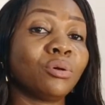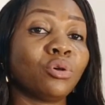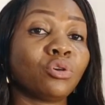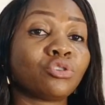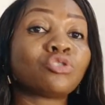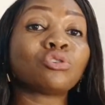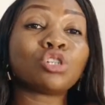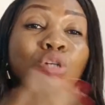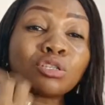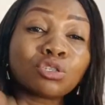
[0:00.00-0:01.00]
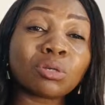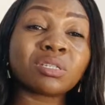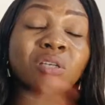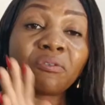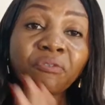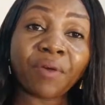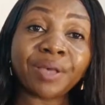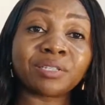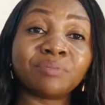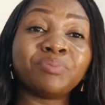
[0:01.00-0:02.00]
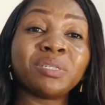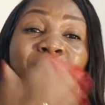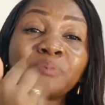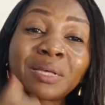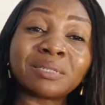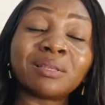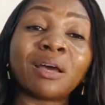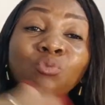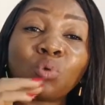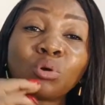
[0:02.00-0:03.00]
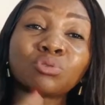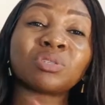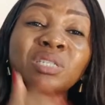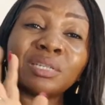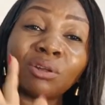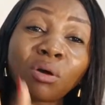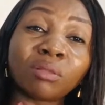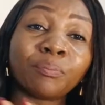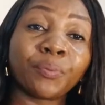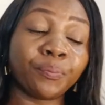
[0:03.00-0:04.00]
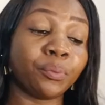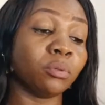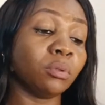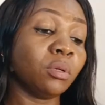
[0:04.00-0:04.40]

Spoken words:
So trust yourself first. Be the person that you want to see in other people.